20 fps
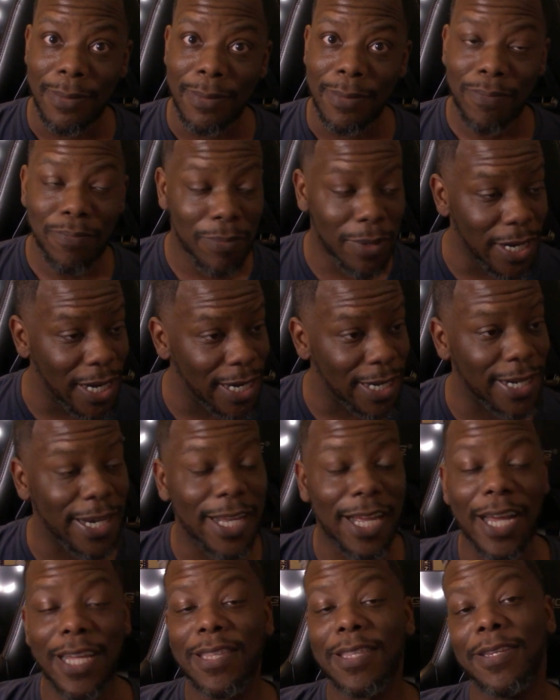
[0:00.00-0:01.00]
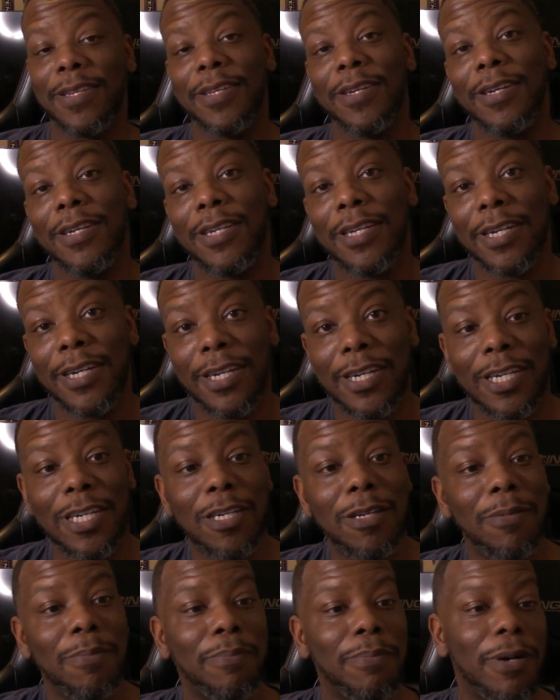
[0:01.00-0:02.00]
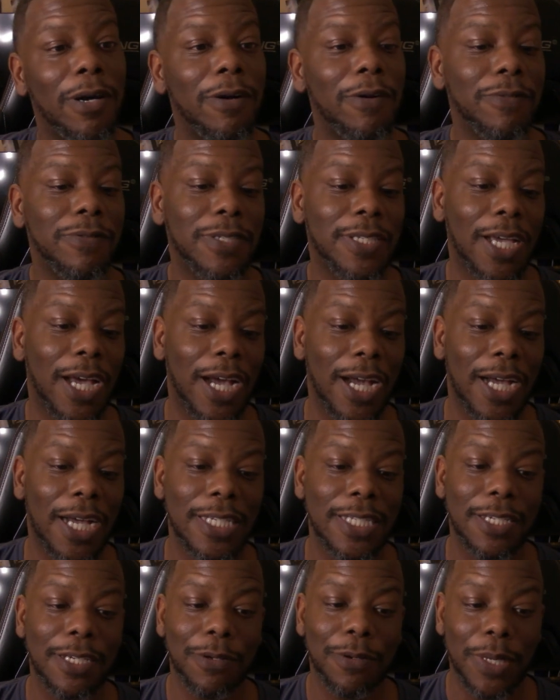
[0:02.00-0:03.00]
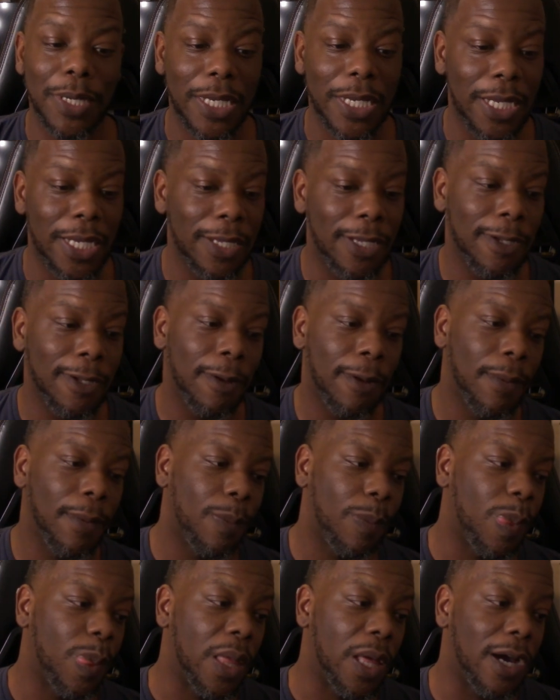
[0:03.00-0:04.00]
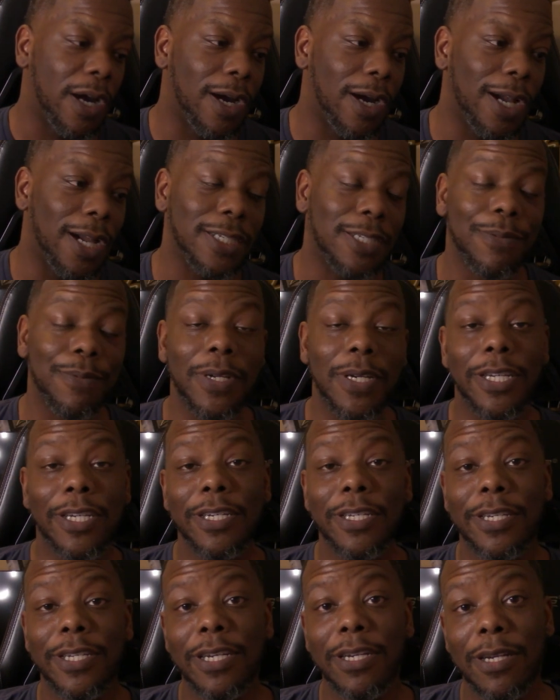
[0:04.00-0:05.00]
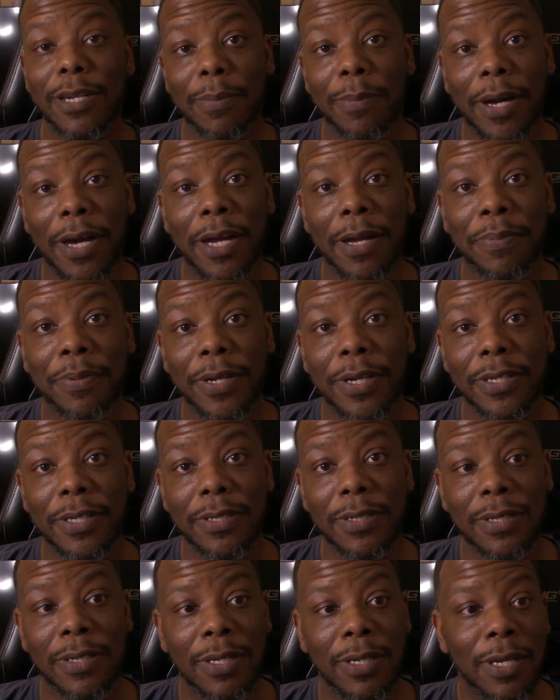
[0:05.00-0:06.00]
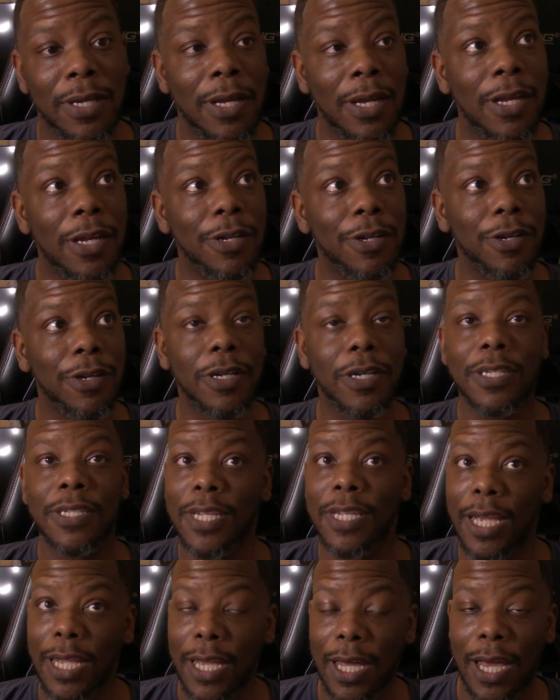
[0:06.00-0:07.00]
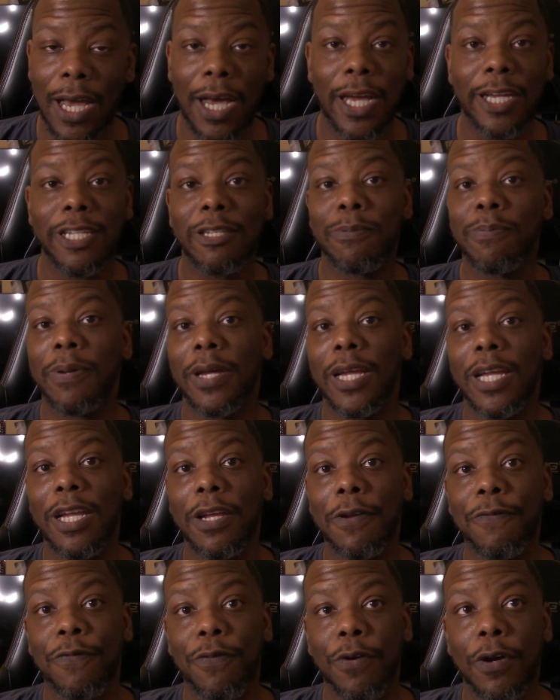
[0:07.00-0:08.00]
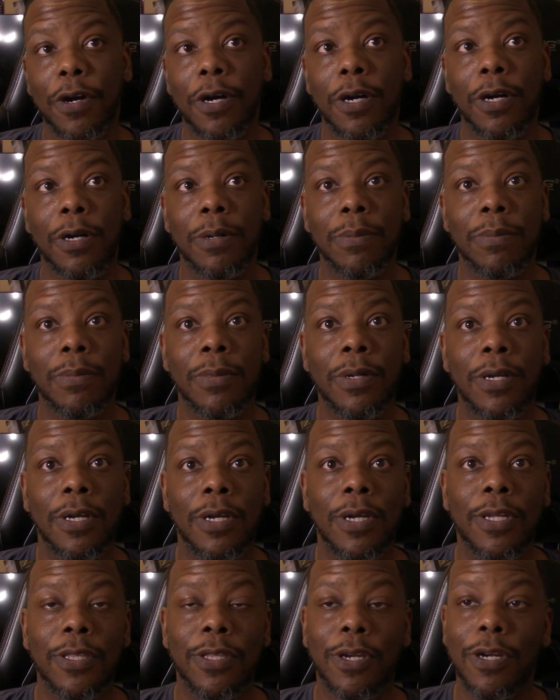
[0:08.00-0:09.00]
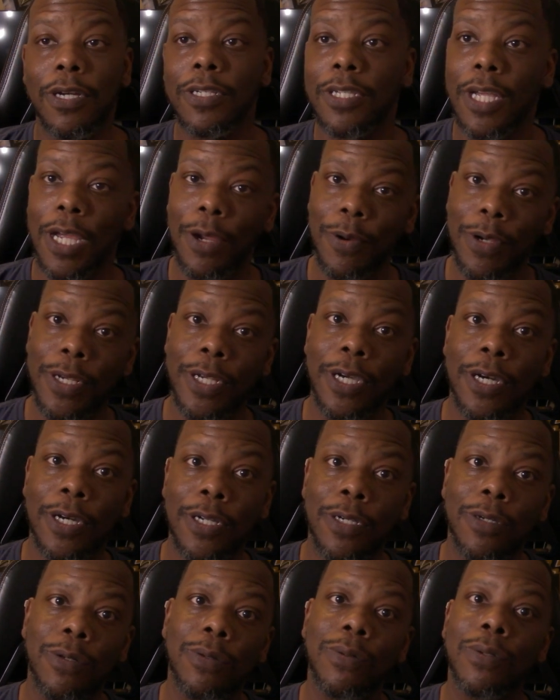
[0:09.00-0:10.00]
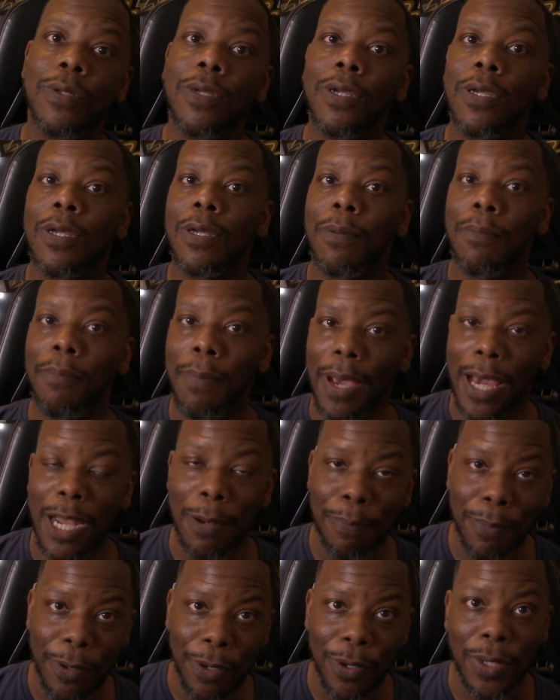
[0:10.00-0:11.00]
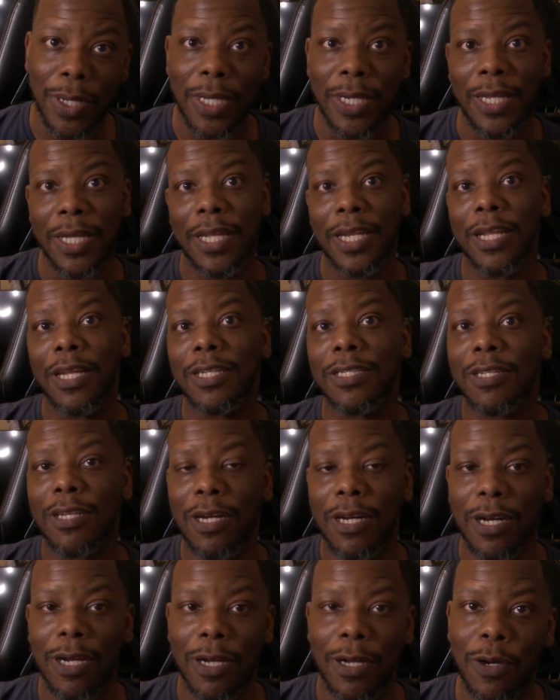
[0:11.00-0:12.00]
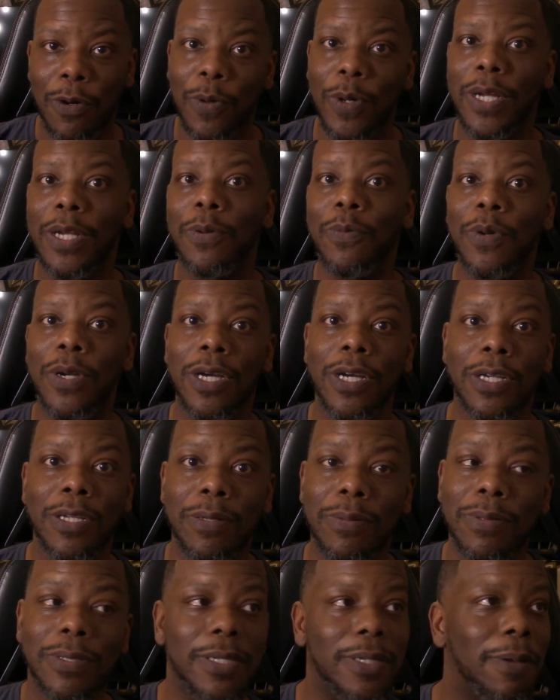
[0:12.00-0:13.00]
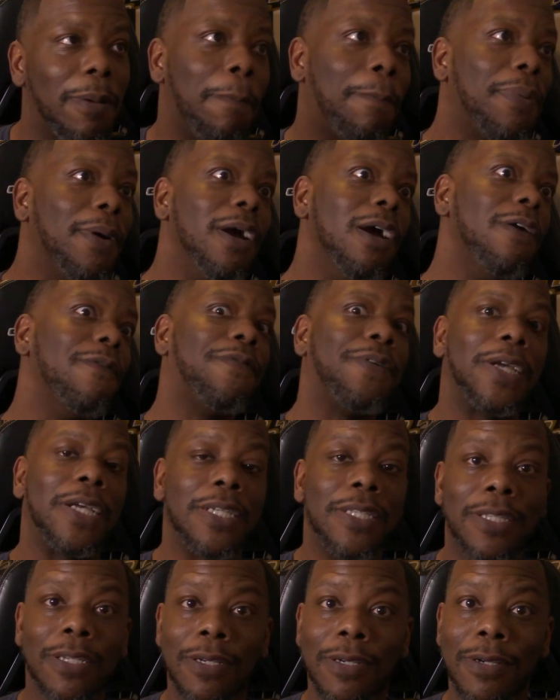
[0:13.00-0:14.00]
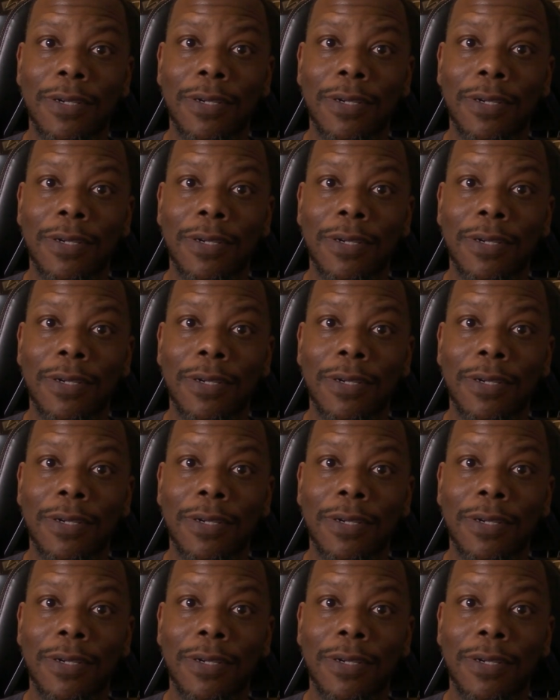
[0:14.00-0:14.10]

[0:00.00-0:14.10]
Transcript: But they got the deal done. Both sides agree. It's a really good deal, in my opinion. You're the second highest paid from, there's Aaron Donald, Madubuike, then there's Quinn Williams. Perfect.